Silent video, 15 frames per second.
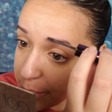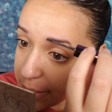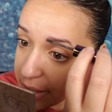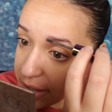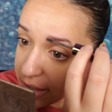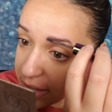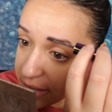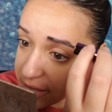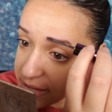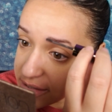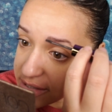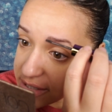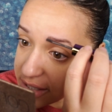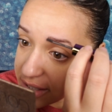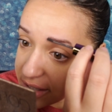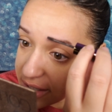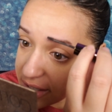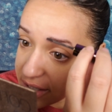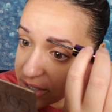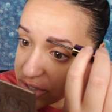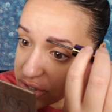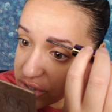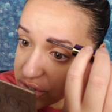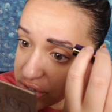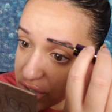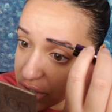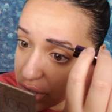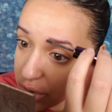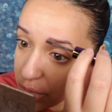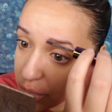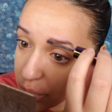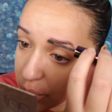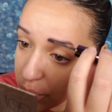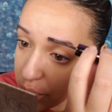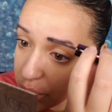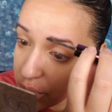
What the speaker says: because it is so